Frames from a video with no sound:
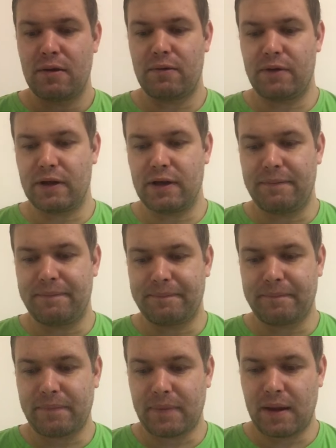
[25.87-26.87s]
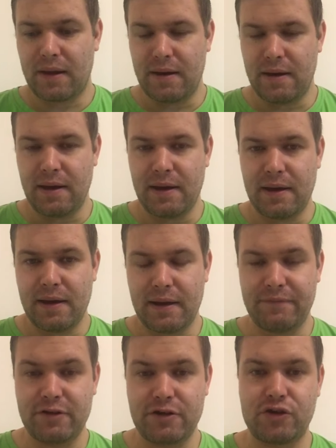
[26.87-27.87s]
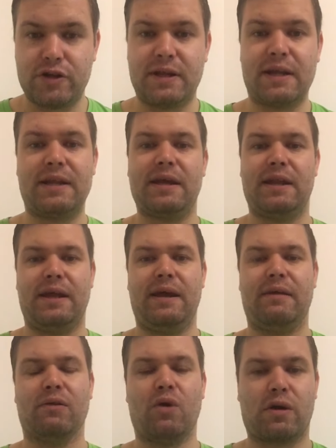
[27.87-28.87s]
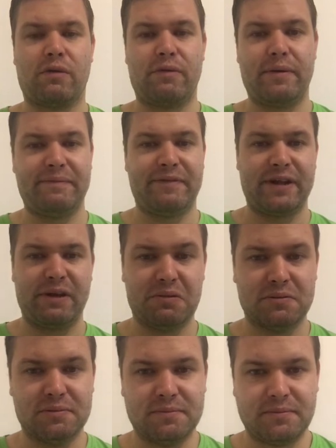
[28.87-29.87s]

Really. And if you tuned into the locker room video